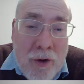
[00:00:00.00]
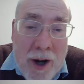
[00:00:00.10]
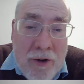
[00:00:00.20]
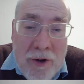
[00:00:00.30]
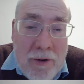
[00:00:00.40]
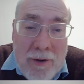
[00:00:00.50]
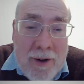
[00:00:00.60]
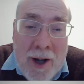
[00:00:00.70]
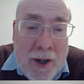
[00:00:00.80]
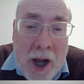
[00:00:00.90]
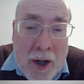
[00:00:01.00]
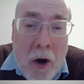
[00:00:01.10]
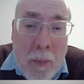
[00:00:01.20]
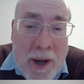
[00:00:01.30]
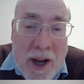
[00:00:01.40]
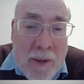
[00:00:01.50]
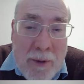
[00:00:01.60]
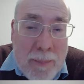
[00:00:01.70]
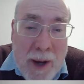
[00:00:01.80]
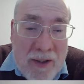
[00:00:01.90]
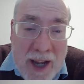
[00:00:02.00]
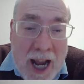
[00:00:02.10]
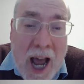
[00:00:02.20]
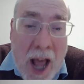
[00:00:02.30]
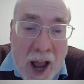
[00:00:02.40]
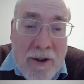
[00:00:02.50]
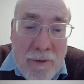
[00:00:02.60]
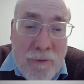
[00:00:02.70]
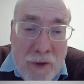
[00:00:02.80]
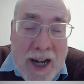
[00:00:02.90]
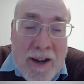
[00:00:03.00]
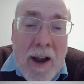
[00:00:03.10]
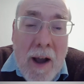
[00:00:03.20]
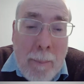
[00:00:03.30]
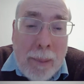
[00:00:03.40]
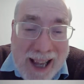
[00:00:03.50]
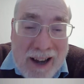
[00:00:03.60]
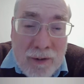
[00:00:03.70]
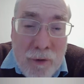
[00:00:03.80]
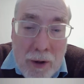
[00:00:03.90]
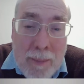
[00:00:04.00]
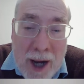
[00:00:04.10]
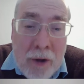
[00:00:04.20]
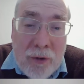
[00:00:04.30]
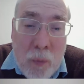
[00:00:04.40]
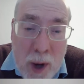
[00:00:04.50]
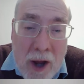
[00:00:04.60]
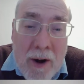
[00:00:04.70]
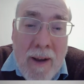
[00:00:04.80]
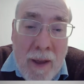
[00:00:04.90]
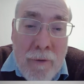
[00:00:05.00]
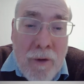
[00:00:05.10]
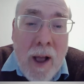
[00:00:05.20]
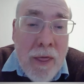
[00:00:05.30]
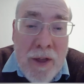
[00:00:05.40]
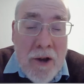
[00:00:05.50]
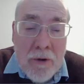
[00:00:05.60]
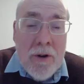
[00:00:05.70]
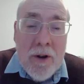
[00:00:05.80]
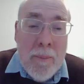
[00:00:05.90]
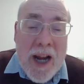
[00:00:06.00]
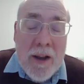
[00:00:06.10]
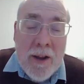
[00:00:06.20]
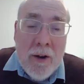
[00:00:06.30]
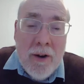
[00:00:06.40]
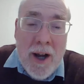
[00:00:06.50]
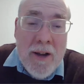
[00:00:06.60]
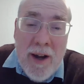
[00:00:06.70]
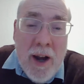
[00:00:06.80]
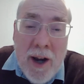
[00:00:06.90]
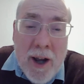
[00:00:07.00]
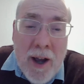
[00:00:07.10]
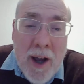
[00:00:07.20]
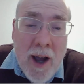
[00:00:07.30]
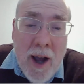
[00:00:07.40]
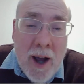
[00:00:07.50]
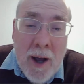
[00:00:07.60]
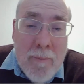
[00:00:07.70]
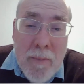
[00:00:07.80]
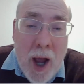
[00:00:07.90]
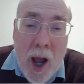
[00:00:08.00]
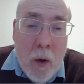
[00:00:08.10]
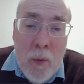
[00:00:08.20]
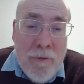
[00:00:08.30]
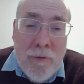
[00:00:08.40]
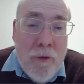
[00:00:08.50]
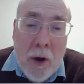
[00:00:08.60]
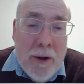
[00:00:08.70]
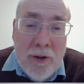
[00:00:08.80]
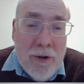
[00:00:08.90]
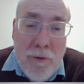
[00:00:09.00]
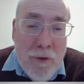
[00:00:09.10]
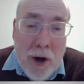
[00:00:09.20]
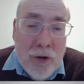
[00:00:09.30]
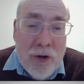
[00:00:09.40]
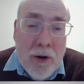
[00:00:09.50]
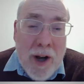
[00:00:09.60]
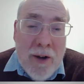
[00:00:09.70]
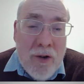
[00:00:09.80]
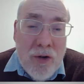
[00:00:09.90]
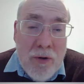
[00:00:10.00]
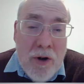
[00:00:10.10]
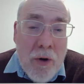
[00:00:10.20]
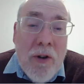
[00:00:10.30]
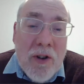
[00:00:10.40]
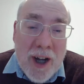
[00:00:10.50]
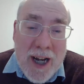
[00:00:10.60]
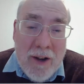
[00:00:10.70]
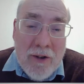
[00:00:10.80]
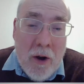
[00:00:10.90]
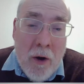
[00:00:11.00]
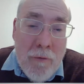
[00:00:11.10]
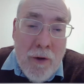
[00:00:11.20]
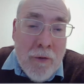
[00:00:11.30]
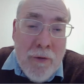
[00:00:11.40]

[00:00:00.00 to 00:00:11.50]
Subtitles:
tries to accommodate them as best they can and to find a place for them elsewhere if they don't meet the criteria. We've fallen so far short and show no signs of